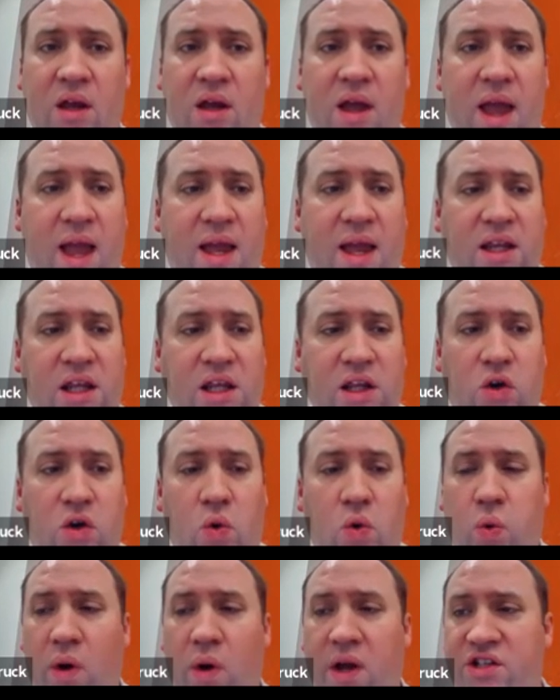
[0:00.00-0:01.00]
Any
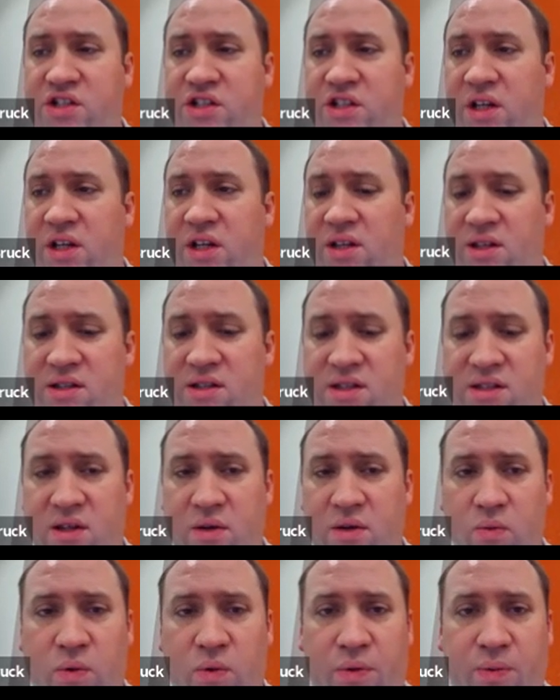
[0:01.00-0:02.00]
questions
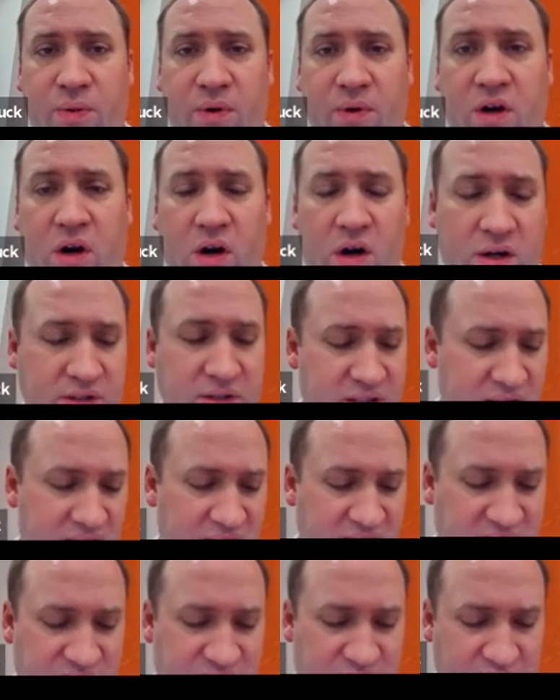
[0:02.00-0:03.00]
with regard to
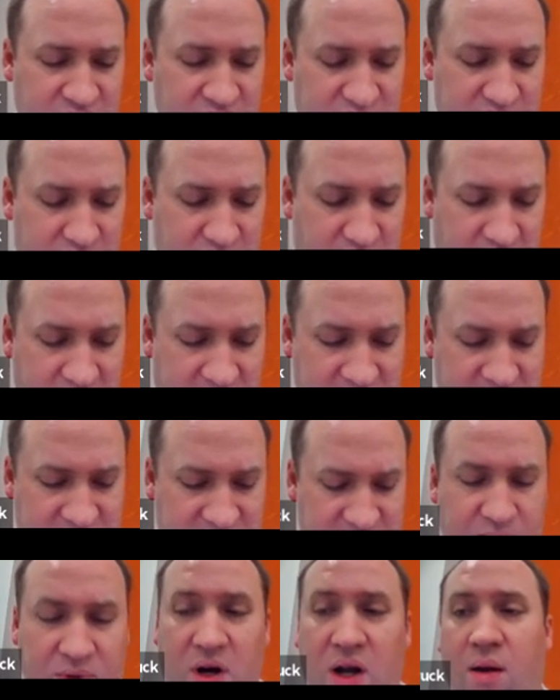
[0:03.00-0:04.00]
this first practice
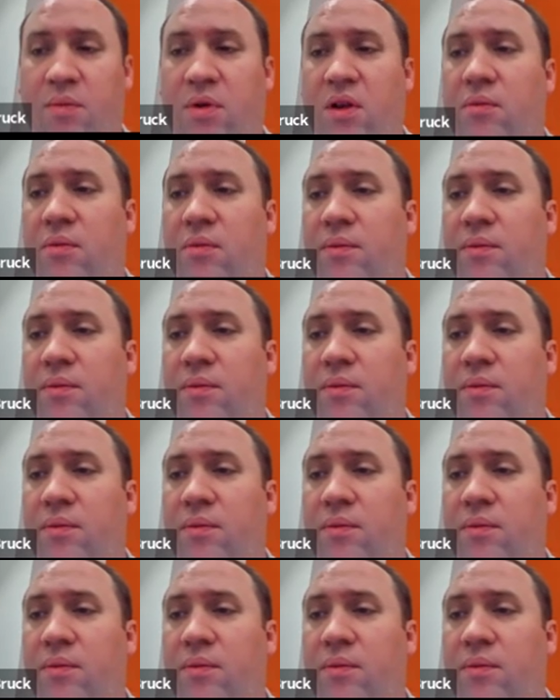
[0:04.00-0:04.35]
problem?